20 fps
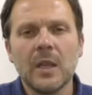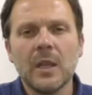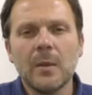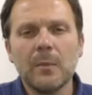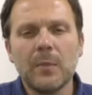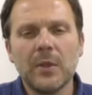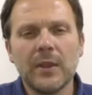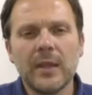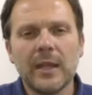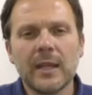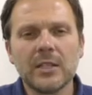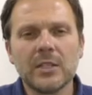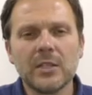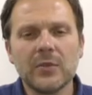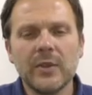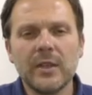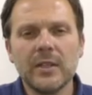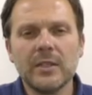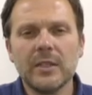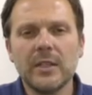But the
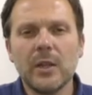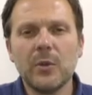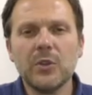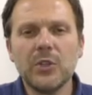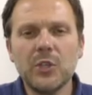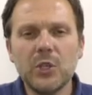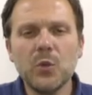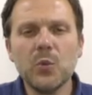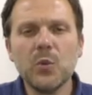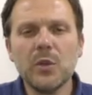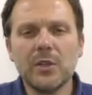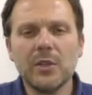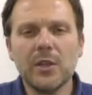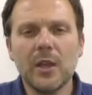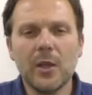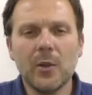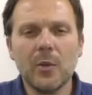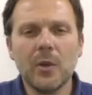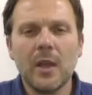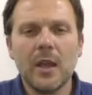answer is, you would
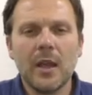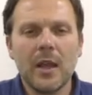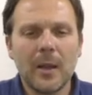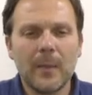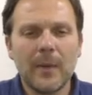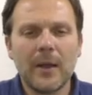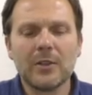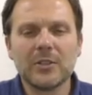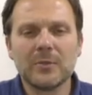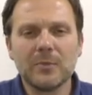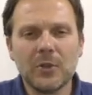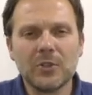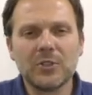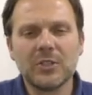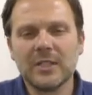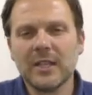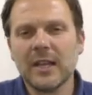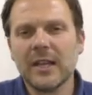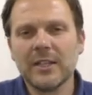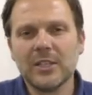know about as much
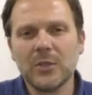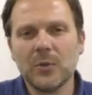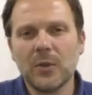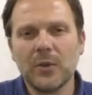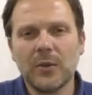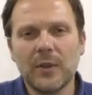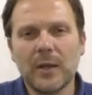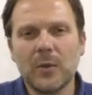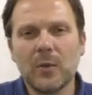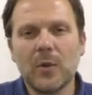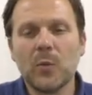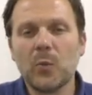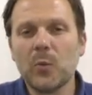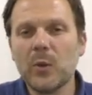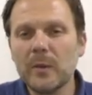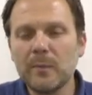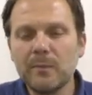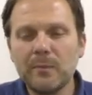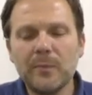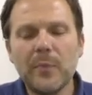as I do on that one.
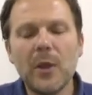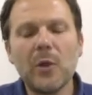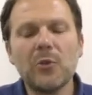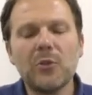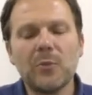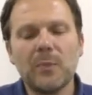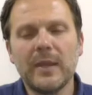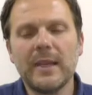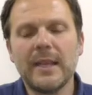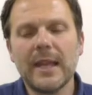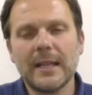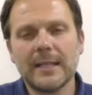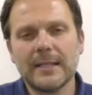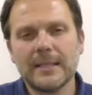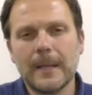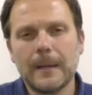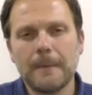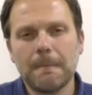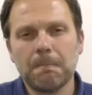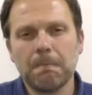We'd both be
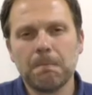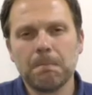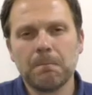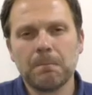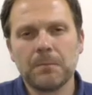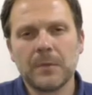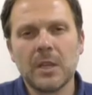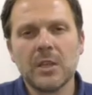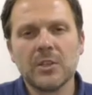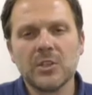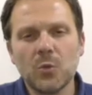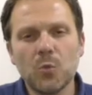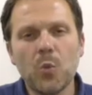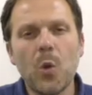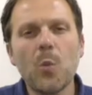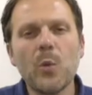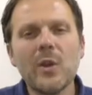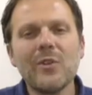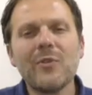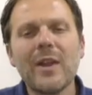guessing. So
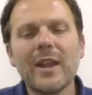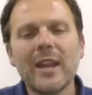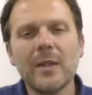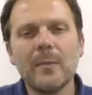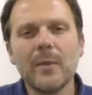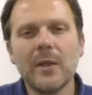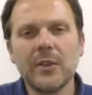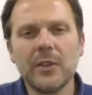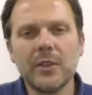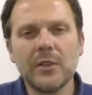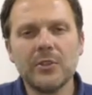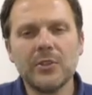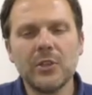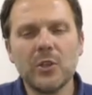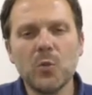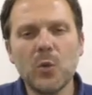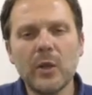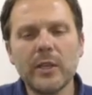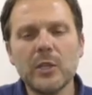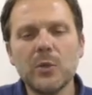what we recommend that you do
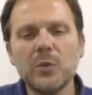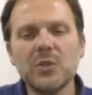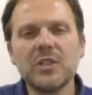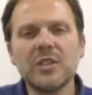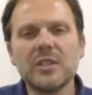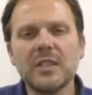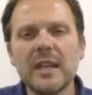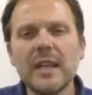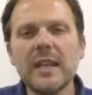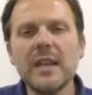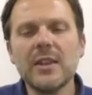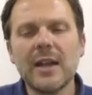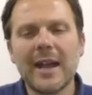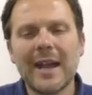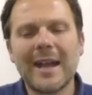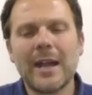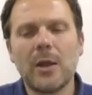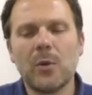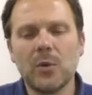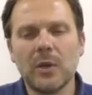when you see that
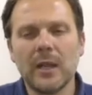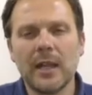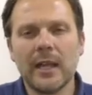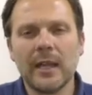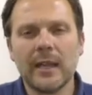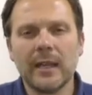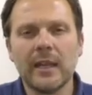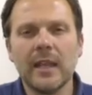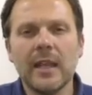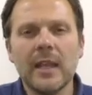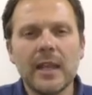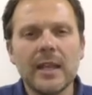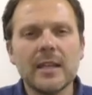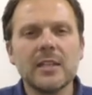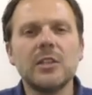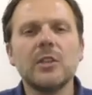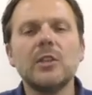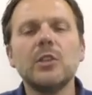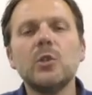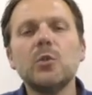outline is
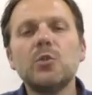that you